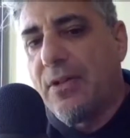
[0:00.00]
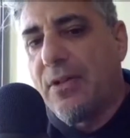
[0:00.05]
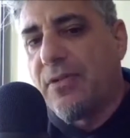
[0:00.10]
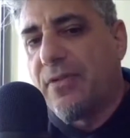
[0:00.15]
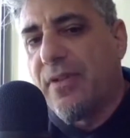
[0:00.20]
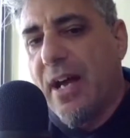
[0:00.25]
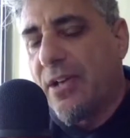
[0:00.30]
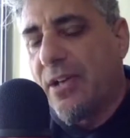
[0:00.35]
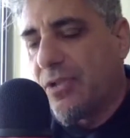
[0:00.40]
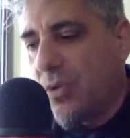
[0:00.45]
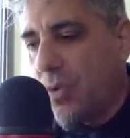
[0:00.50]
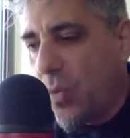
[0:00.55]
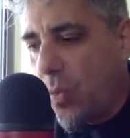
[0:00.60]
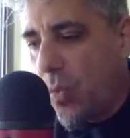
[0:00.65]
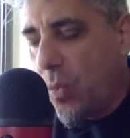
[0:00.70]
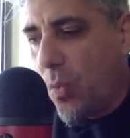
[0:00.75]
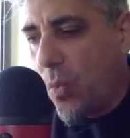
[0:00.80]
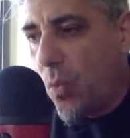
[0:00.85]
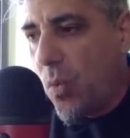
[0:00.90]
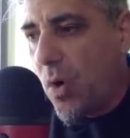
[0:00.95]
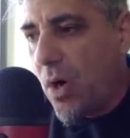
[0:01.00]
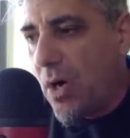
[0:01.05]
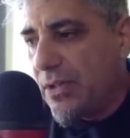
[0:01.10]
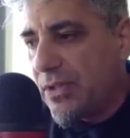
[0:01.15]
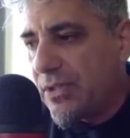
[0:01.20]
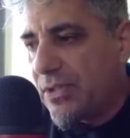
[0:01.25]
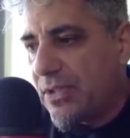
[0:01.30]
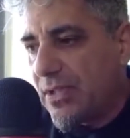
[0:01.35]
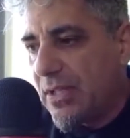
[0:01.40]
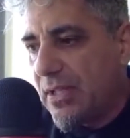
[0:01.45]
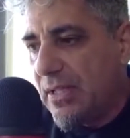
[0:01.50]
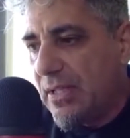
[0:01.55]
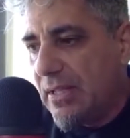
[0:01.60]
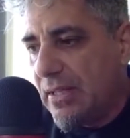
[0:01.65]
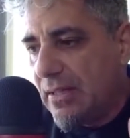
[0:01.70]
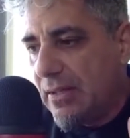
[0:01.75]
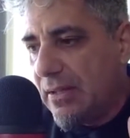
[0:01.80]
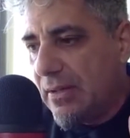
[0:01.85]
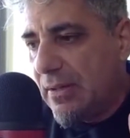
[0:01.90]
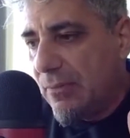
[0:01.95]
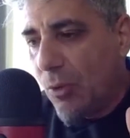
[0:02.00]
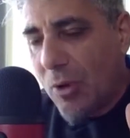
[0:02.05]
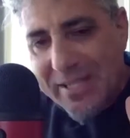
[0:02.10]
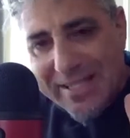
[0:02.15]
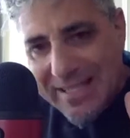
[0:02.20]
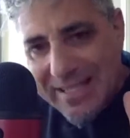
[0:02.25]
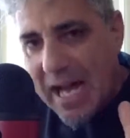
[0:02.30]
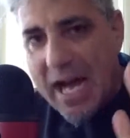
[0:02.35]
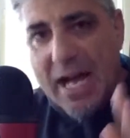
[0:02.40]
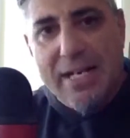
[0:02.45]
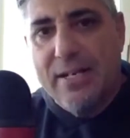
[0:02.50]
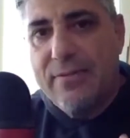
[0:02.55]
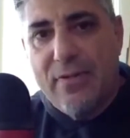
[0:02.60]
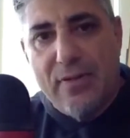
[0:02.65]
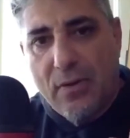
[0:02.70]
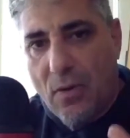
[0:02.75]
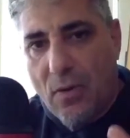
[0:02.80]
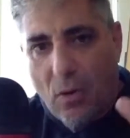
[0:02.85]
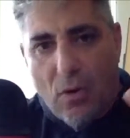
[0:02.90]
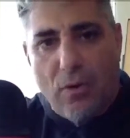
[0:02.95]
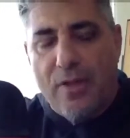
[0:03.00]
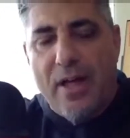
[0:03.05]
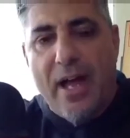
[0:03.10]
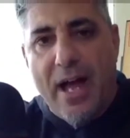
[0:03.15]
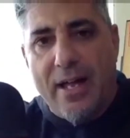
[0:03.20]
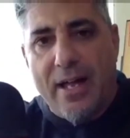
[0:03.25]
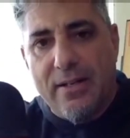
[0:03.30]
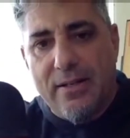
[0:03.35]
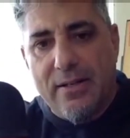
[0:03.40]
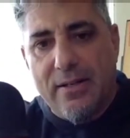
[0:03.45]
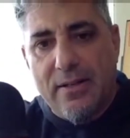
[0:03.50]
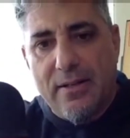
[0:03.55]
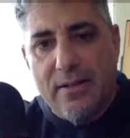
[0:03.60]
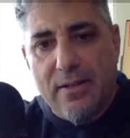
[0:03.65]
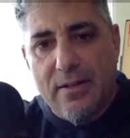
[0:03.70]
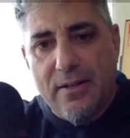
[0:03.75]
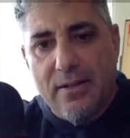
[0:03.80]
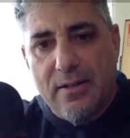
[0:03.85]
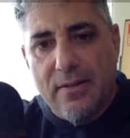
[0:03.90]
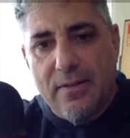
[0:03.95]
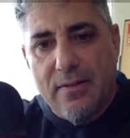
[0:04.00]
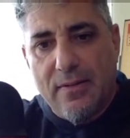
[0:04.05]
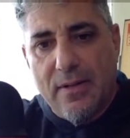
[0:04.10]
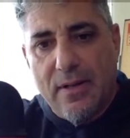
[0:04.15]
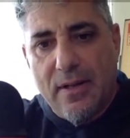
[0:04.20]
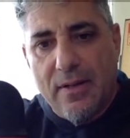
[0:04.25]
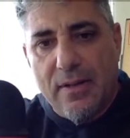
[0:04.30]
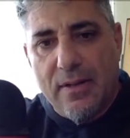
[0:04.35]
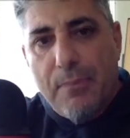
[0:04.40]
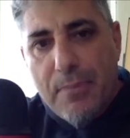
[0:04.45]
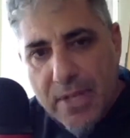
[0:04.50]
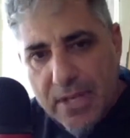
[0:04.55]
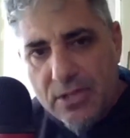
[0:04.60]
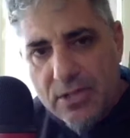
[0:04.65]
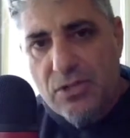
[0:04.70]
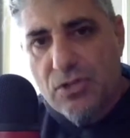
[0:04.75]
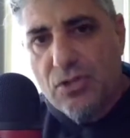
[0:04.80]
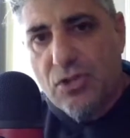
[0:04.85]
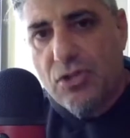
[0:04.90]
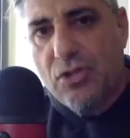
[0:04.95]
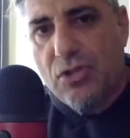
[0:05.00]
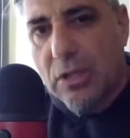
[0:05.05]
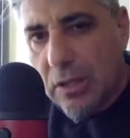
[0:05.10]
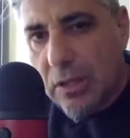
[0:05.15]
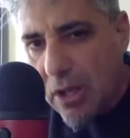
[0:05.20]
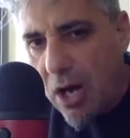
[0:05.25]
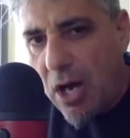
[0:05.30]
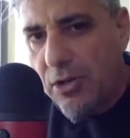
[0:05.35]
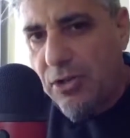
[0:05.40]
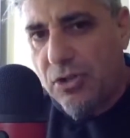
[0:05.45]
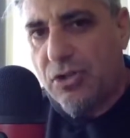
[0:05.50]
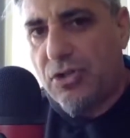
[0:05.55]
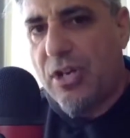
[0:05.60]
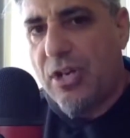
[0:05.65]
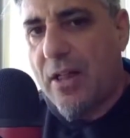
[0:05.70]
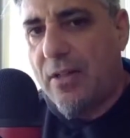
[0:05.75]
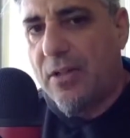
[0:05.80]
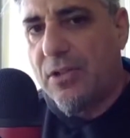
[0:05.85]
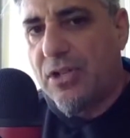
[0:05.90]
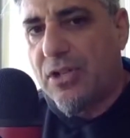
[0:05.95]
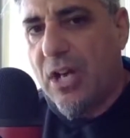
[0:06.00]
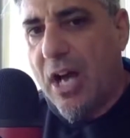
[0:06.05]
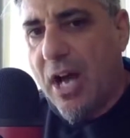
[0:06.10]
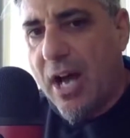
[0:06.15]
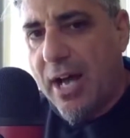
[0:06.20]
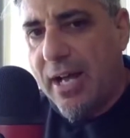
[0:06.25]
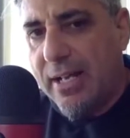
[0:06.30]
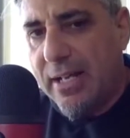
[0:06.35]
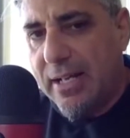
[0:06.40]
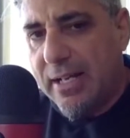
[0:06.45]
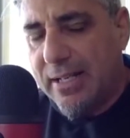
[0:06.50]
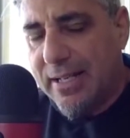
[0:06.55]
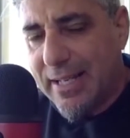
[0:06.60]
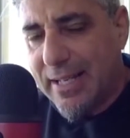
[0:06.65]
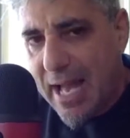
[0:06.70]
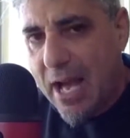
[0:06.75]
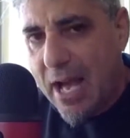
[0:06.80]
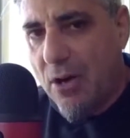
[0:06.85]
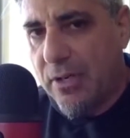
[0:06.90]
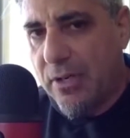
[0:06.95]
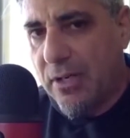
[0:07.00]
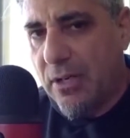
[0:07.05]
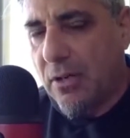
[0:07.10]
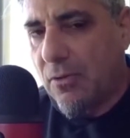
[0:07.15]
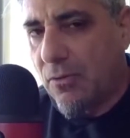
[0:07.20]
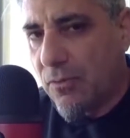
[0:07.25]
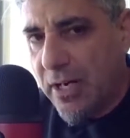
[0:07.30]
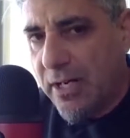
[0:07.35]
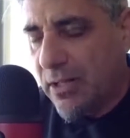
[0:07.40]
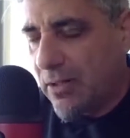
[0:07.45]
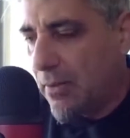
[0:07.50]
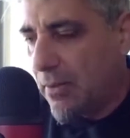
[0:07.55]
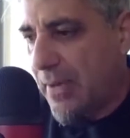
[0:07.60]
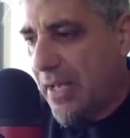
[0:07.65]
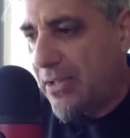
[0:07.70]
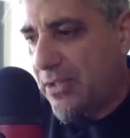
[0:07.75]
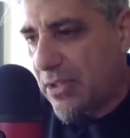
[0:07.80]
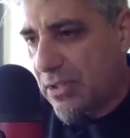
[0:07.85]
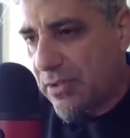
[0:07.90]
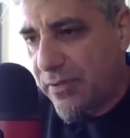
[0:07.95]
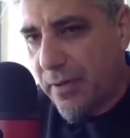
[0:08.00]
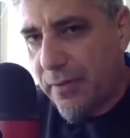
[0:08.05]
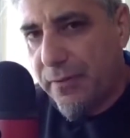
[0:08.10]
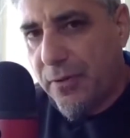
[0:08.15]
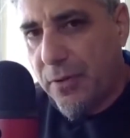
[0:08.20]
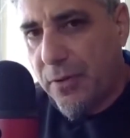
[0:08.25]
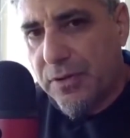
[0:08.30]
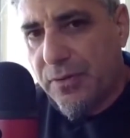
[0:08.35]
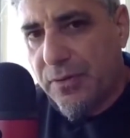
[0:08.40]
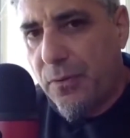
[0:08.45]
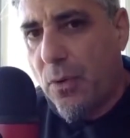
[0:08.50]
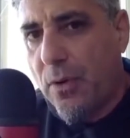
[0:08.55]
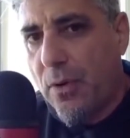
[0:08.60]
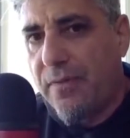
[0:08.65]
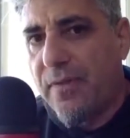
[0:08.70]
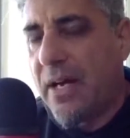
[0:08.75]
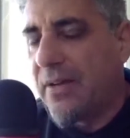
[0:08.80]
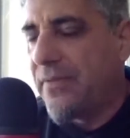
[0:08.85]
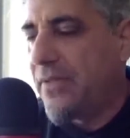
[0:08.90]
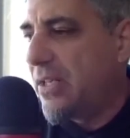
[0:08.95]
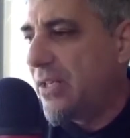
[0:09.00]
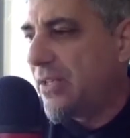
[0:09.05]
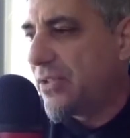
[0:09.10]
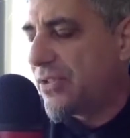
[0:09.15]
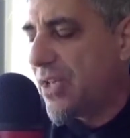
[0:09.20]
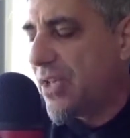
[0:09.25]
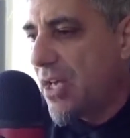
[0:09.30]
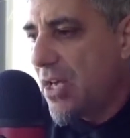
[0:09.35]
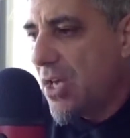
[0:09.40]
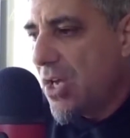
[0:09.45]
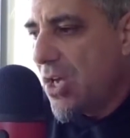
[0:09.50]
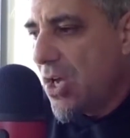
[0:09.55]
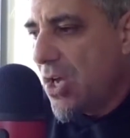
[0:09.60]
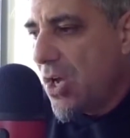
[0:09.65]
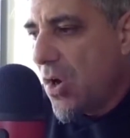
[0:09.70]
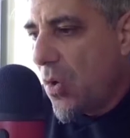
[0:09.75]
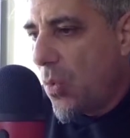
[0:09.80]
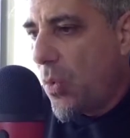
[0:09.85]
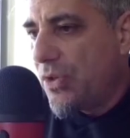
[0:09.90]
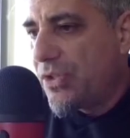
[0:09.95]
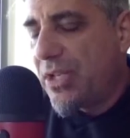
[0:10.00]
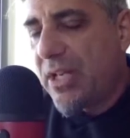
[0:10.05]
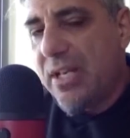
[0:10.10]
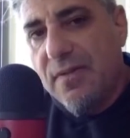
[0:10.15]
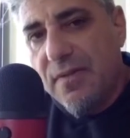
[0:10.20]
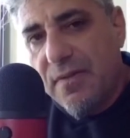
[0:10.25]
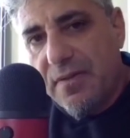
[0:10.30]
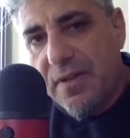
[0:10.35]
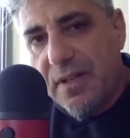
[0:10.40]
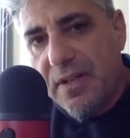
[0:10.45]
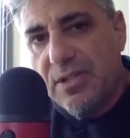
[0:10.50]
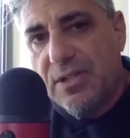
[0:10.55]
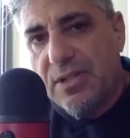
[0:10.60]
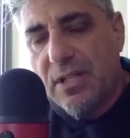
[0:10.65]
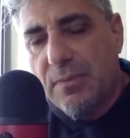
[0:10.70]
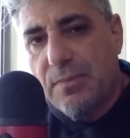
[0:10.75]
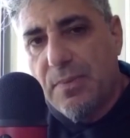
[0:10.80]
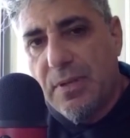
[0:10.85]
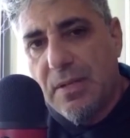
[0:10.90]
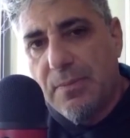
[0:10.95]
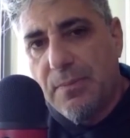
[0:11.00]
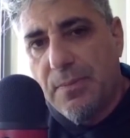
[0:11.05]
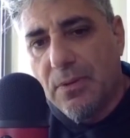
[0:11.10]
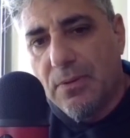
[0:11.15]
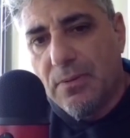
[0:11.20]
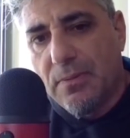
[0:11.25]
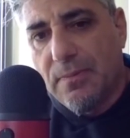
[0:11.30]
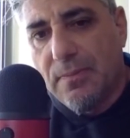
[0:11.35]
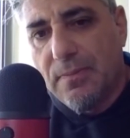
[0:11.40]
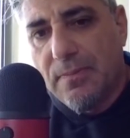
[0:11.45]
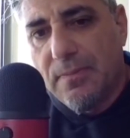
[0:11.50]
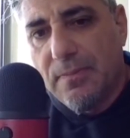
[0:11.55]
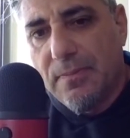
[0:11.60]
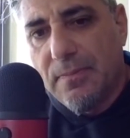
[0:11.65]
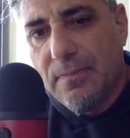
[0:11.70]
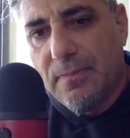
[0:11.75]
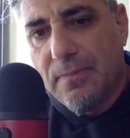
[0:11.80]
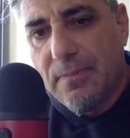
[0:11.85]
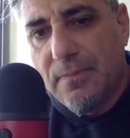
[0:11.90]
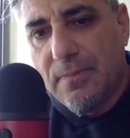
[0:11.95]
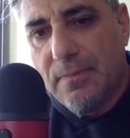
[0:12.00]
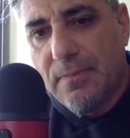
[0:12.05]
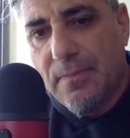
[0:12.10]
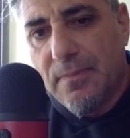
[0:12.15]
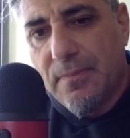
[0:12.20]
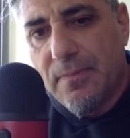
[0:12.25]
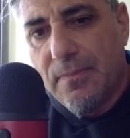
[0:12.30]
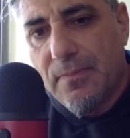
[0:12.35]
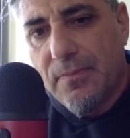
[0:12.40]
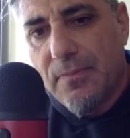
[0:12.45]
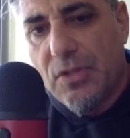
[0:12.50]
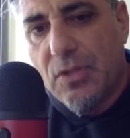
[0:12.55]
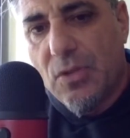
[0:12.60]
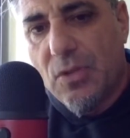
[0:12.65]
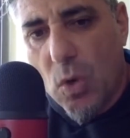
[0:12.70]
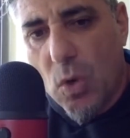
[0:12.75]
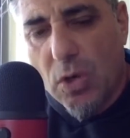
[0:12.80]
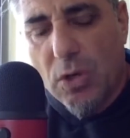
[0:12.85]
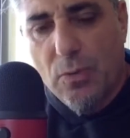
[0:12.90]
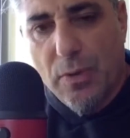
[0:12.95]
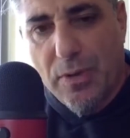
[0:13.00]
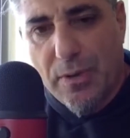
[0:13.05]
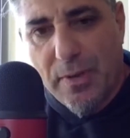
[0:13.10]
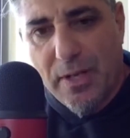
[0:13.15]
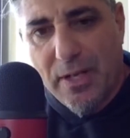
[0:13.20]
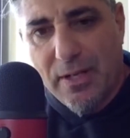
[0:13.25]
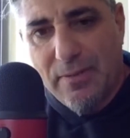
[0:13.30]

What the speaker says: Fazil, was not even all that. The largest challenge I encountered on a regular basis for the first 4 or 5 years was convincing people to work with me.